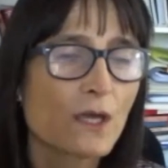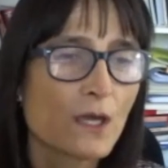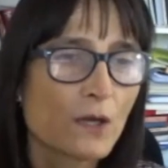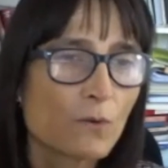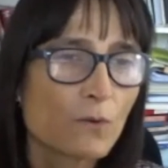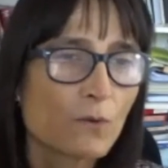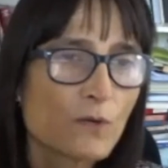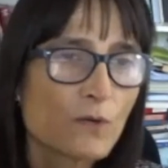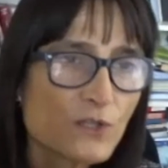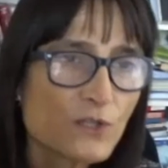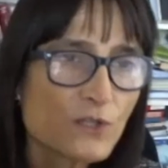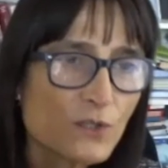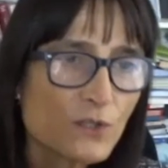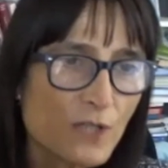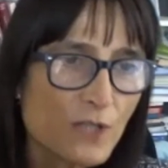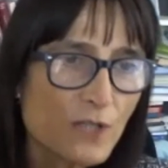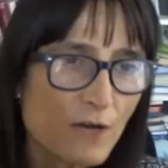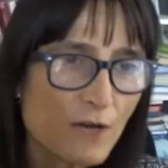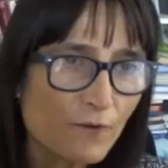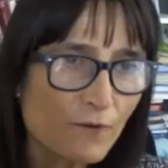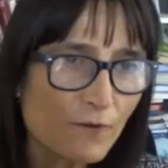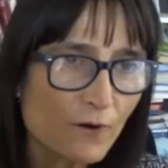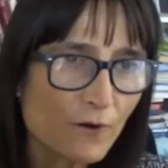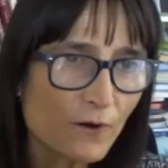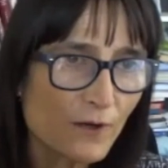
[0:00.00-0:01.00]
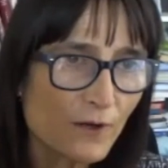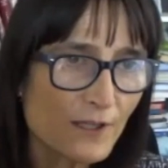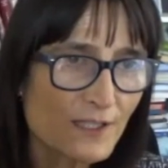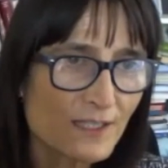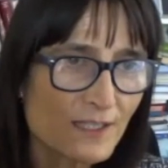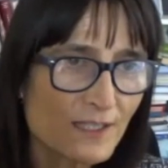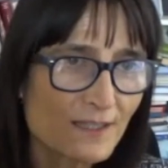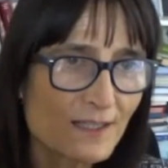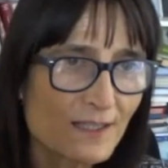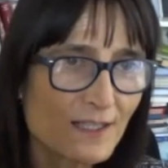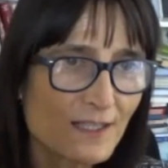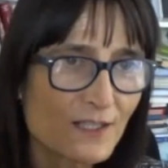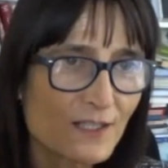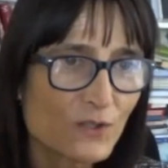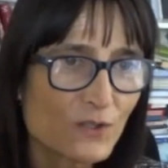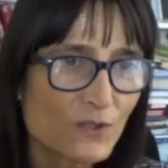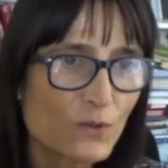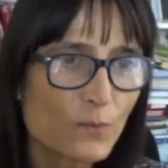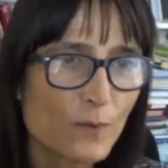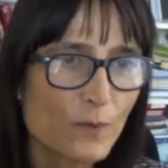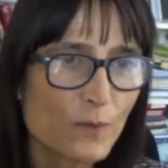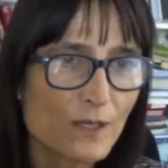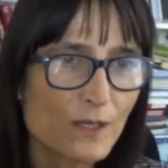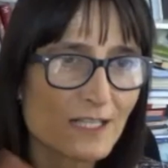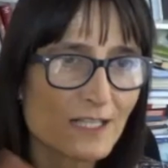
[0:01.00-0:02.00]
We should avoid these
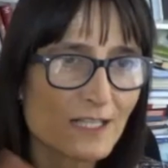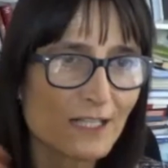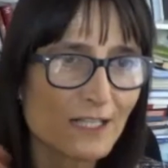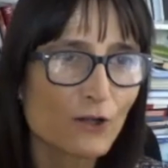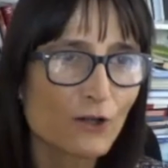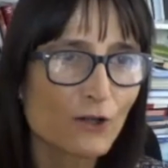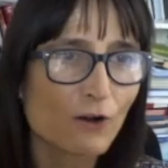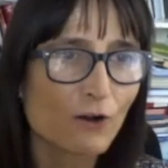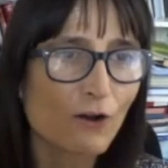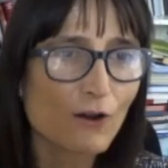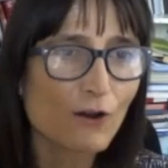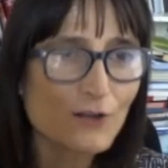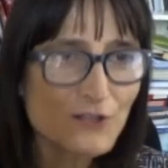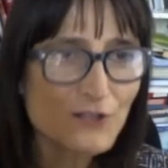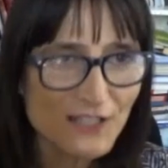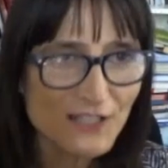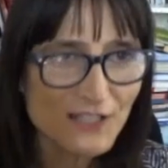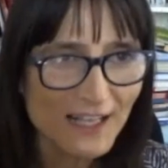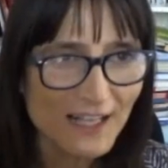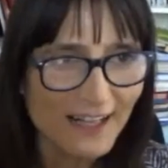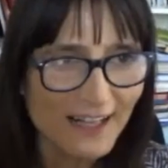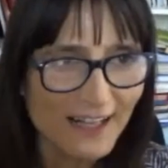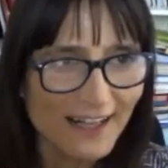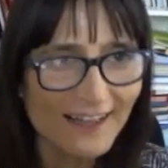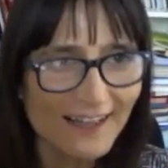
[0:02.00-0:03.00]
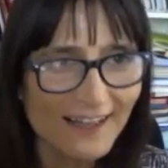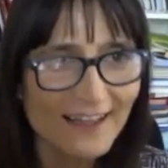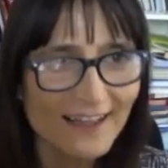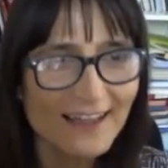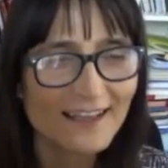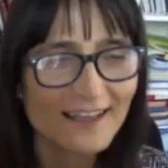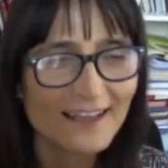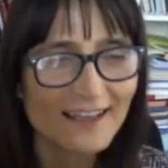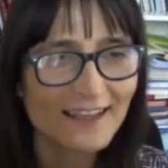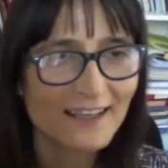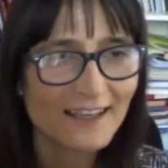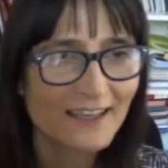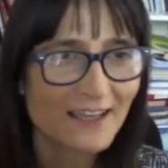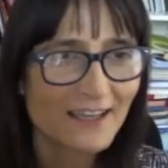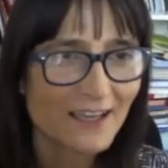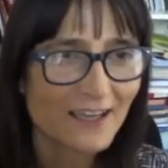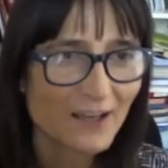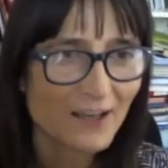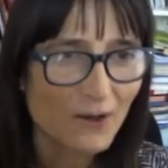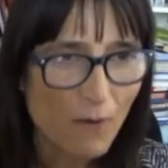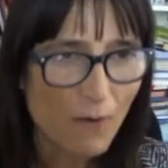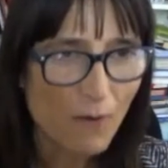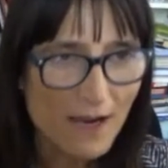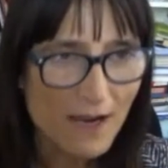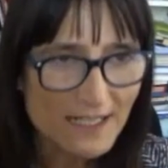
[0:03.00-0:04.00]
super technological,
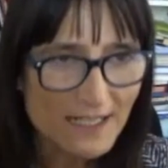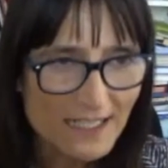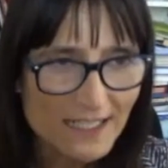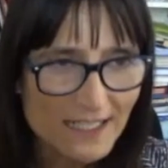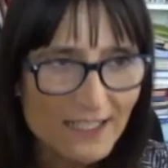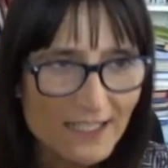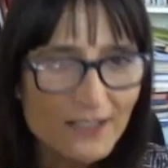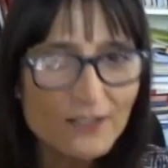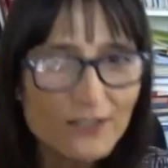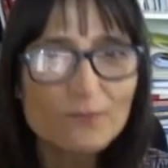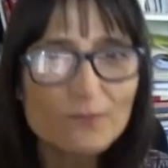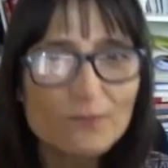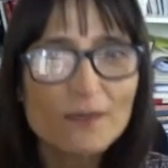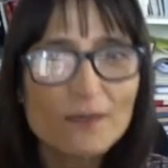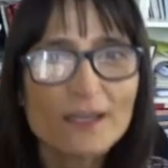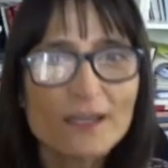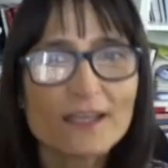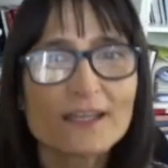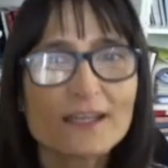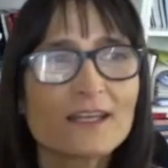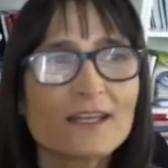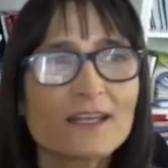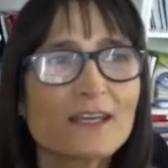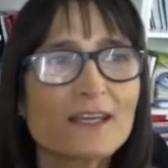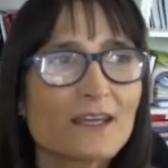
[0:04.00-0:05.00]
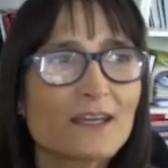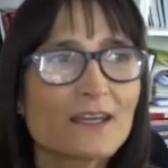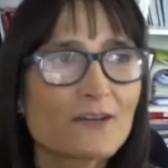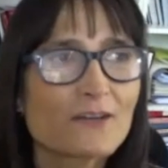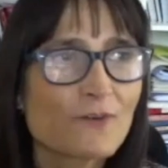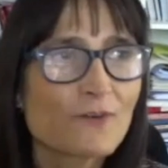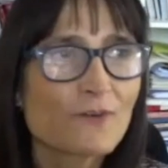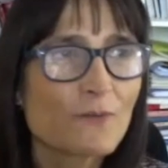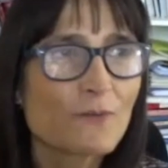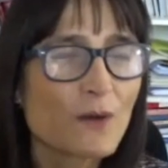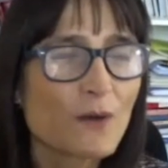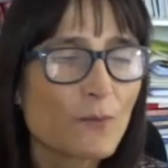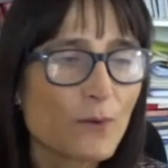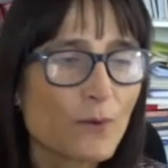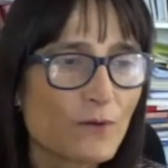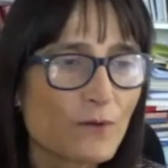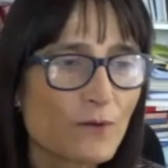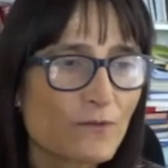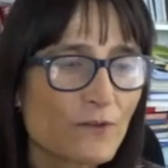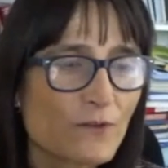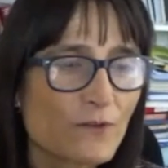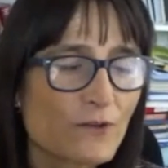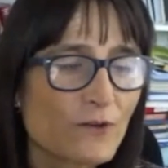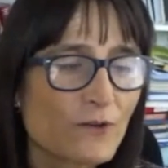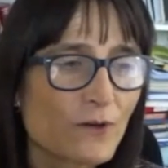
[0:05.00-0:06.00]
quite inhumane, from my point of
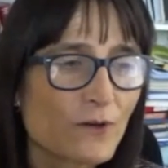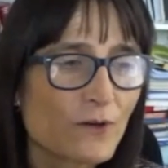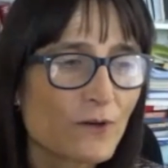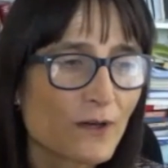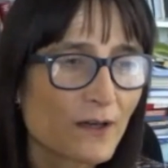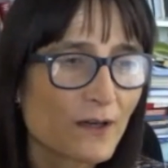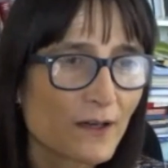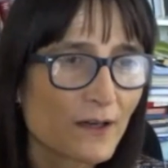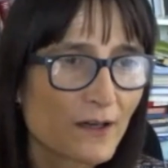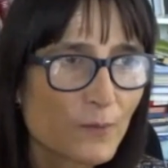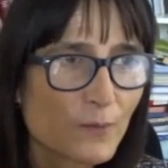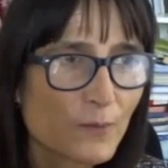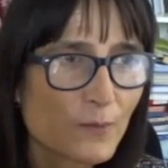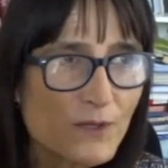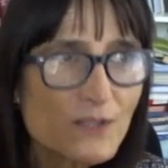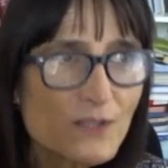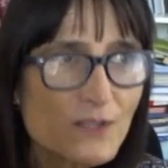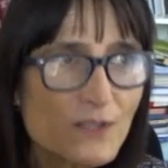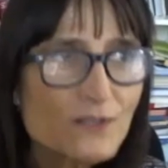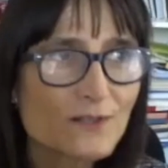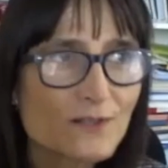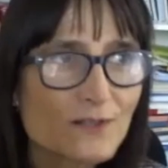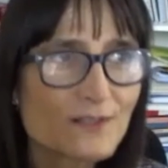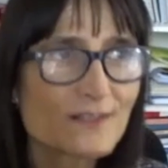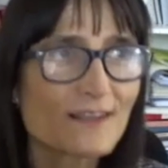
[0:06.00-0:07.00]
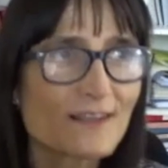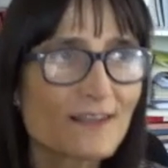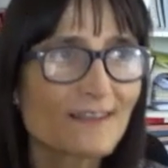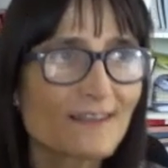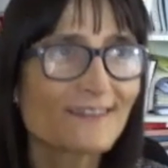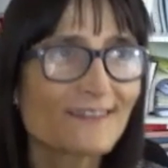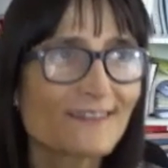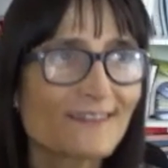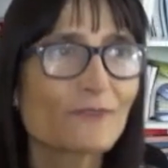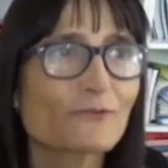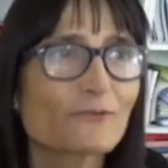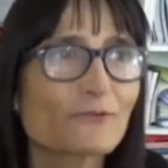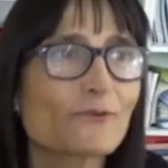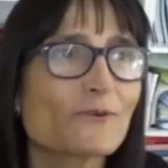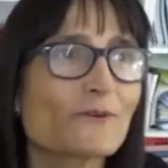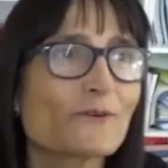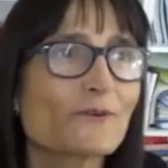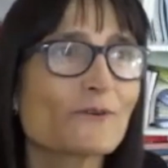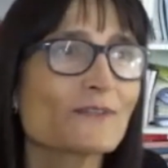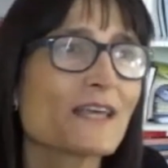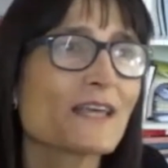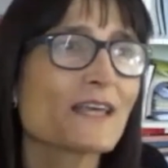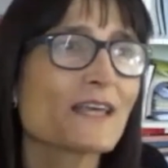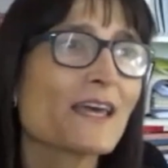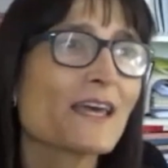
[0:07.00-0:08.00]
view, prisons. And of
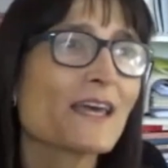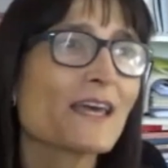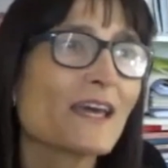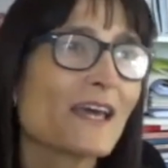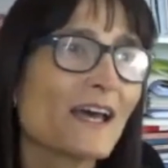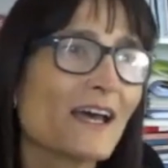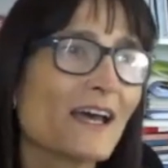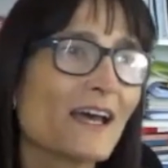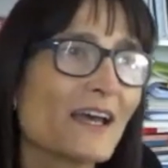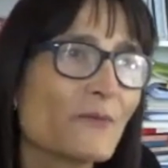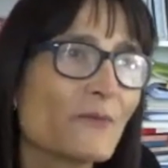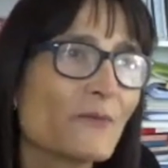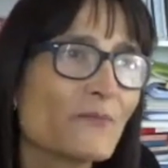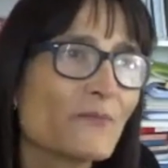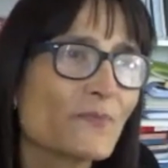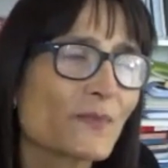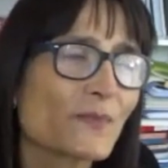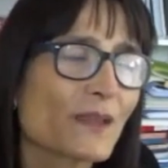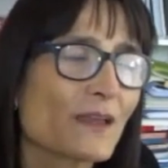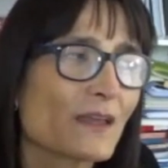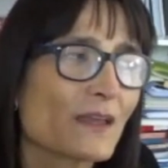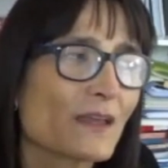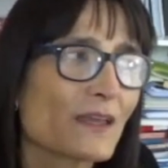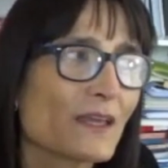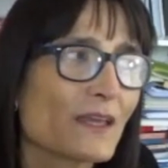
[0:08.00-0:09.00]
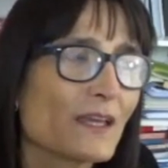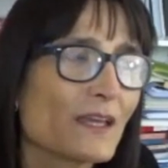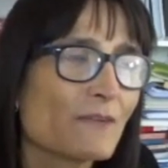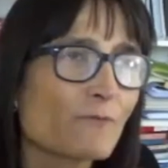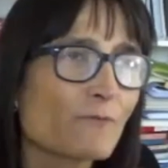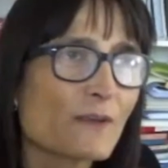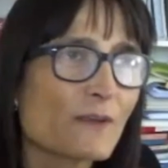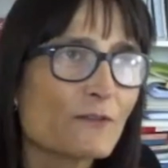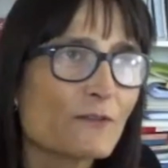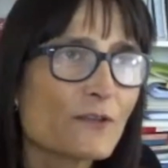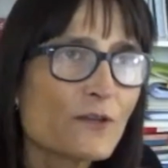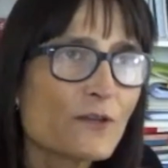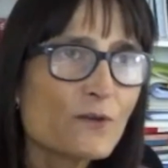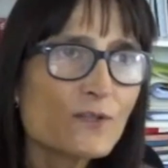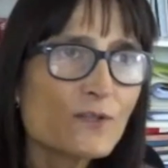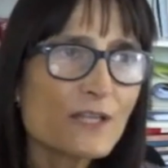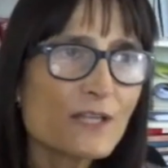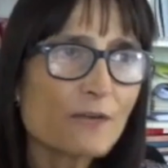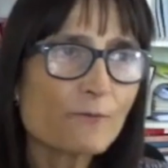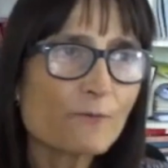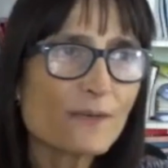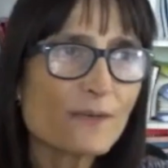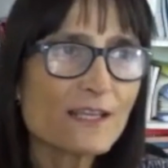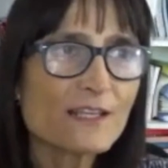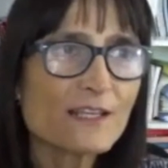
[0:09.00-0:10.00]
course, and reduce and
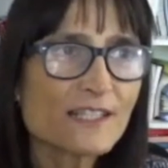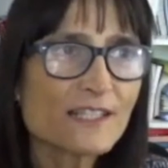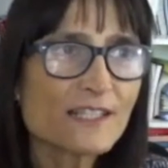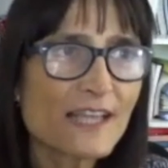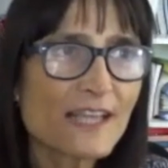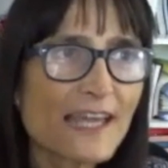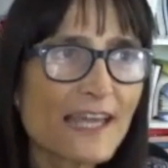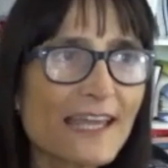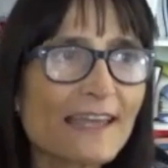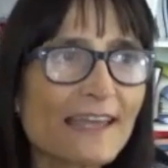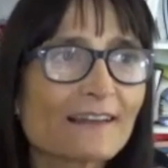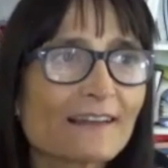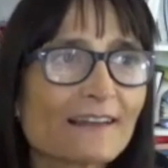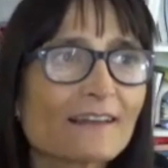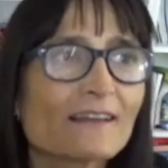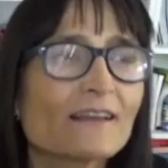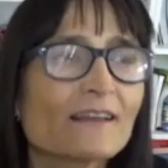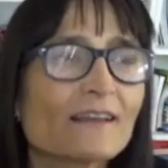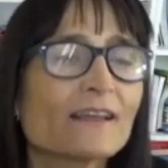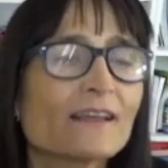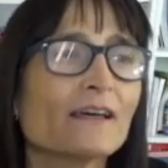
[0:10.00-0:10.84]
rescale.